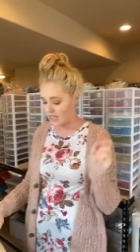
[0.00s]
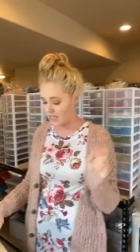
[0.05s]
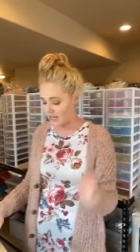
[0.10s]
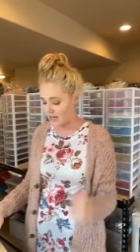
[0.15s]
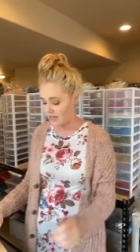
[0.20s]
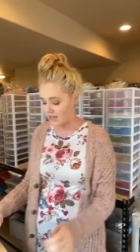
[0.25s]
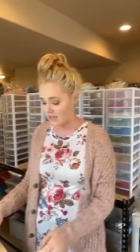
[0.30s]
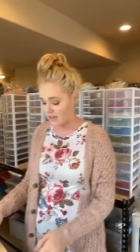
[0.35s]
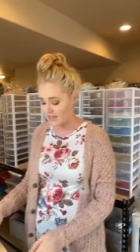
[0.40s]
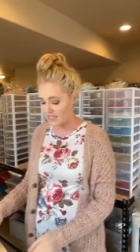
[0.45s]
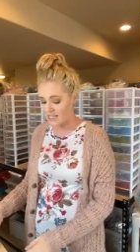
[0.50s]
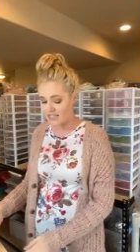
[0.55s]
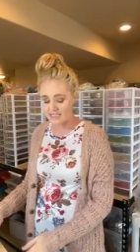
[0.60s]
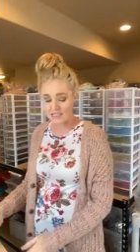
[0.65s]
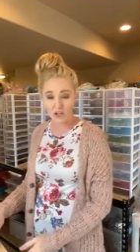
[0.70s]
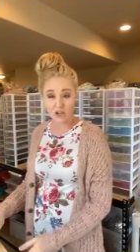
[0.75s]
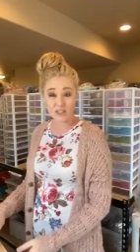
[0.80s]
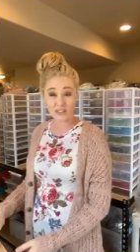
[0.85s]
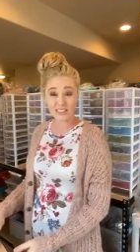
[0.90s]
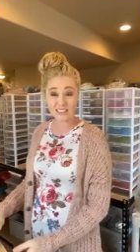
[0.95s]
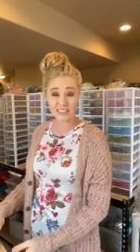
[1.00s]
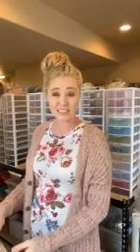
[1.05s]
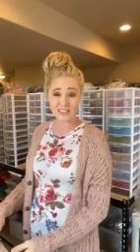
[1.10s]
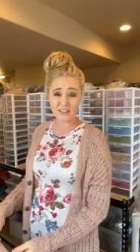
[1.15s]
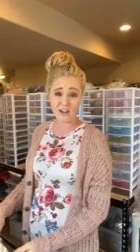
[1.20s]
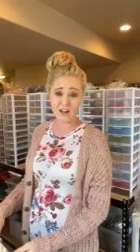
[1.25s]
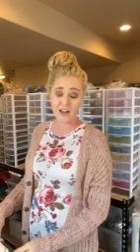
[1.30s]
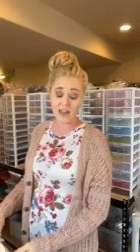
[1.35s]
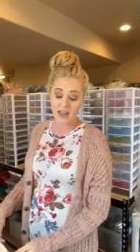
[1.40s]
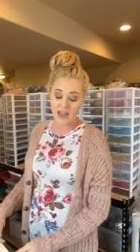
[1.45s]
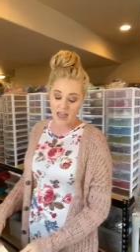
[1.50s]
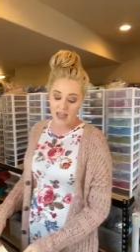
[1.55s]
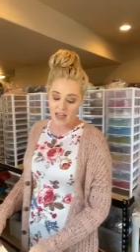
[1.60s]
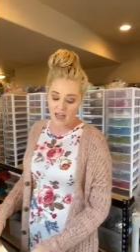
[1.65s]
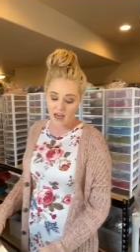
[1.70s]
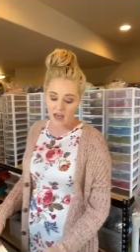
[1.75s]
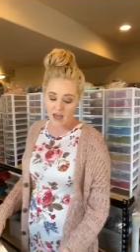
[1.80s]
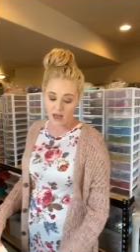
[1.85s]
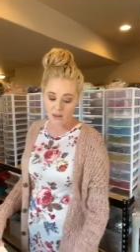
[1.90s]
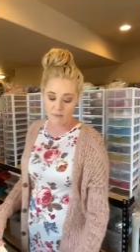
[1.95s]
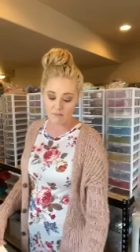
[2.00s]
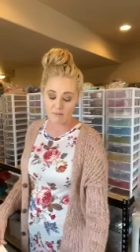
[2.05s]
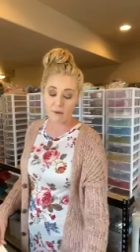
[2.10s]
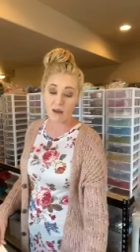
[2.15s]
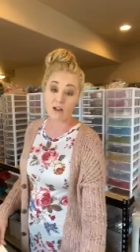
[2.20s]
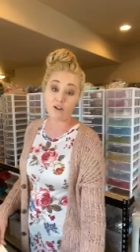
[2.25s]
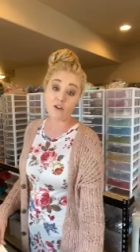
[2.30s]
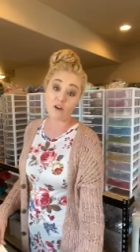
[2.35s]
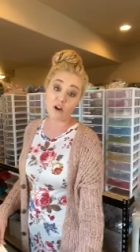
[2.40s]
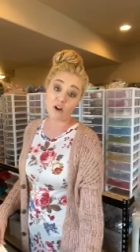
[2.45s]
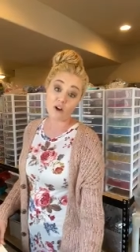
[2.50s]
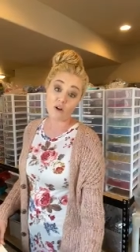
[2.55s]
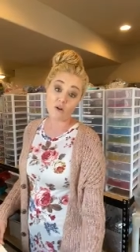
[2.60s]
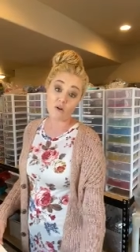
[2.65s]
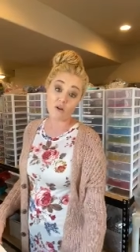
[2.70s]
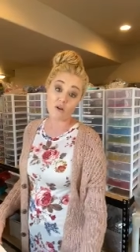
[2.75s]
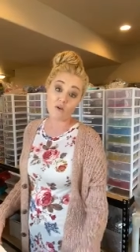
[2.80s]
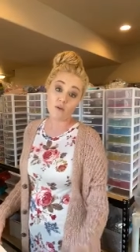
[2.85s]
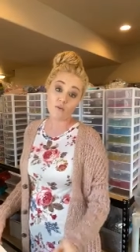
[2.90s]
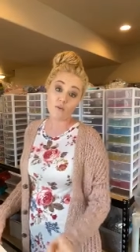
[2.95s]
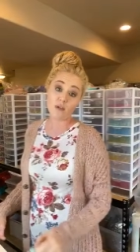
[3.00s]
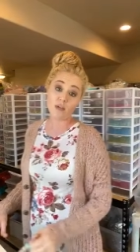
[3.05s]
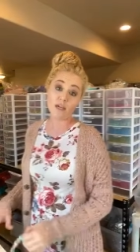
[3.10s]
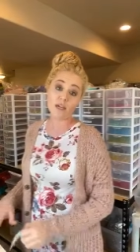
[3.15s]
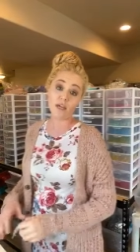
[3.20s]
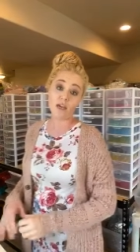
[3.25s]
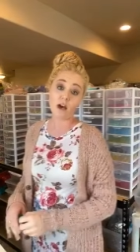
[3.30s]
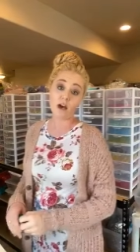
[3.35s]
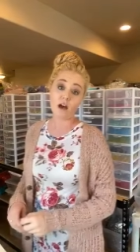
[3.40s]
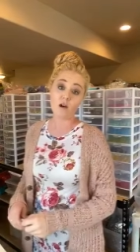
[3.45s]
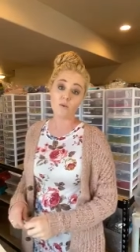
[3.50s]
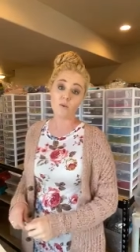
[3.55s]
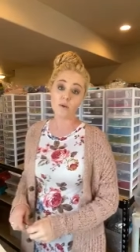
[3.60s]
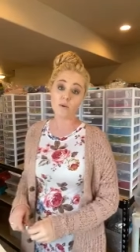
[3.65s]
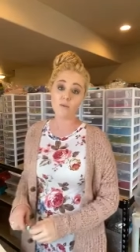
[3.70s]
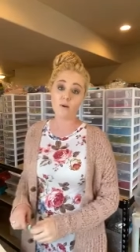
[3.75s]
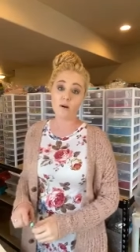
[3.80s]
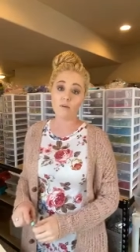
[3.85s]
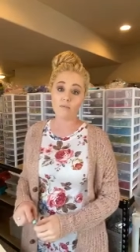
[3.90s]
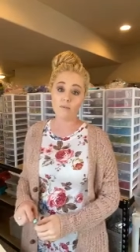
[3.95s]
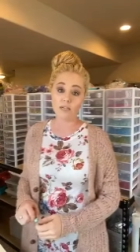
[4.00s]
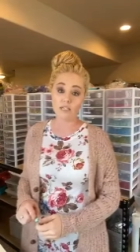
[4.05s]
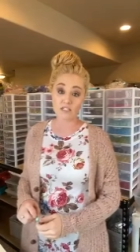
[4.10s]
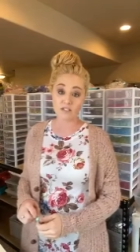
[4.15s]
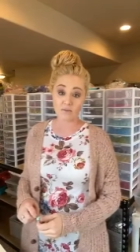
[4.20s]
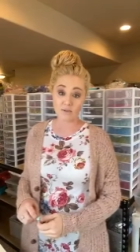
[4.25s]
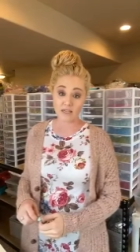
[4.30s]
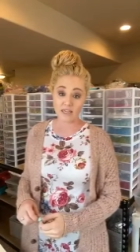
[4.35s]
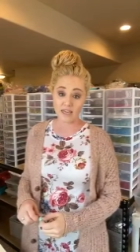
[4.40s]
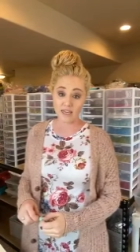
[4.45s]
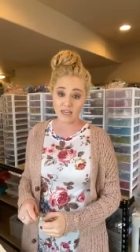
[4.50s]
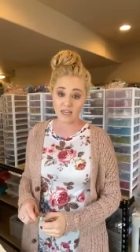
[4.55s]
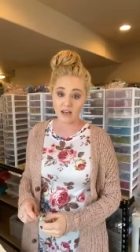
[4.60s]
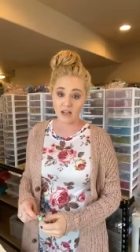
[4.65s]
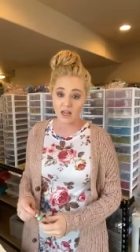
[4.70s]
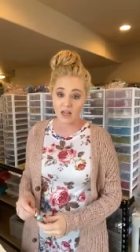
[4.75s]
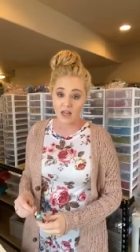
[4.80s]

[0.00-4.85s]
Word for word: I think it's called Sezzle, um, but no, we we won't be doing it.